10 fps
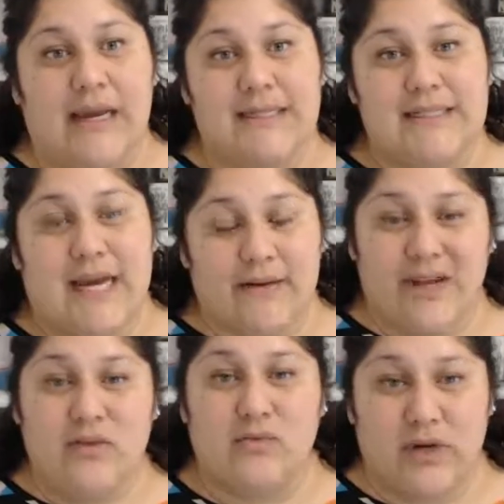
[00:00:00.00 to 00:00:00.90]
and to have
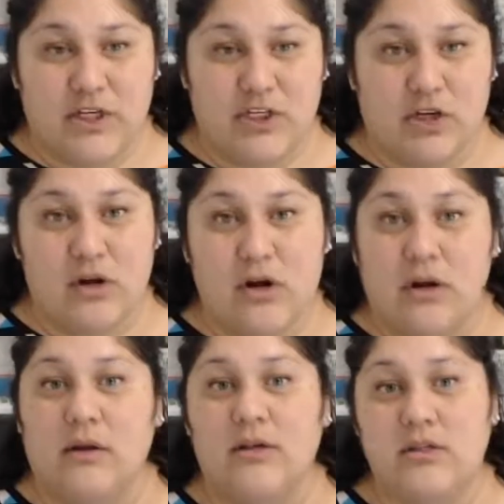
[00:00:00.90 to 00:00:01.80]
a richer
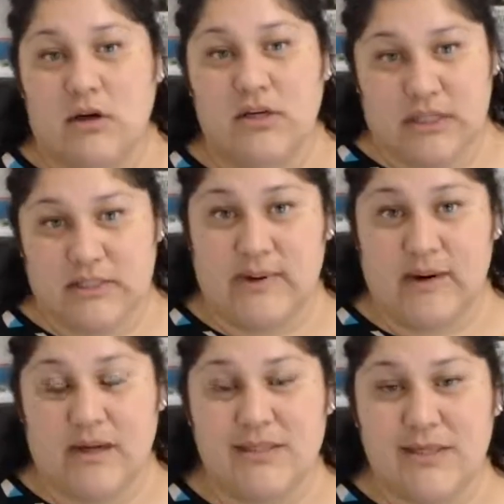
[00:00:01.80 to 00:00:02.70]
search
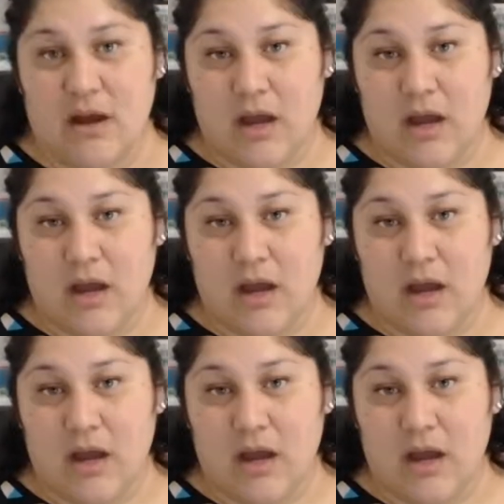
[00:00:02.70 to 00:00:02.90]
experience.